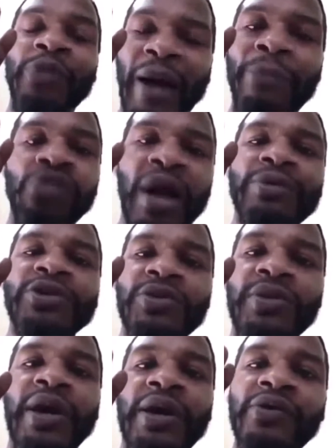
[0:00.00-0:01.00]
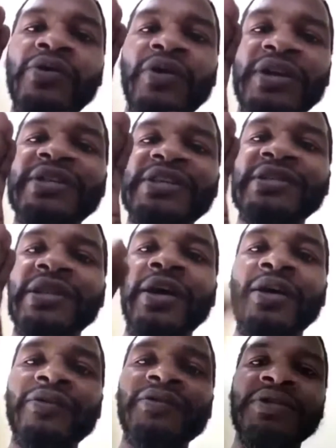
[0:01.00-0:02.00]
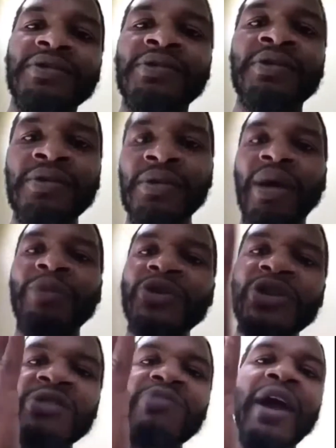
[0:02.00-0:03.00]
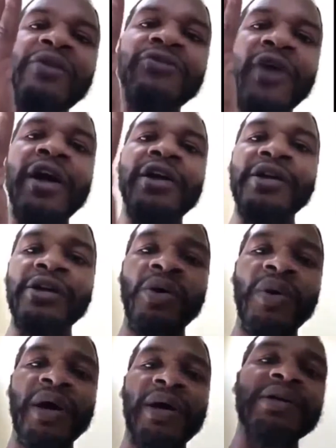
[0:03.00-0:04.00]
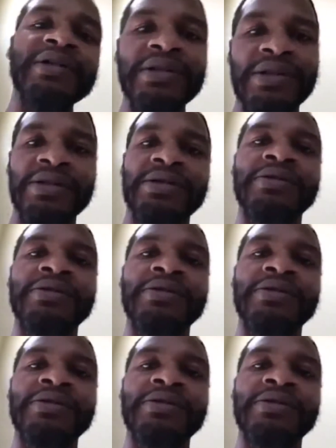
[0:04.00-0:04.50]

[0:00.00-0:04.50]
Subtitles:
I promise you that. You're gonna get these gloves. I'm gonna smack fire in your ass.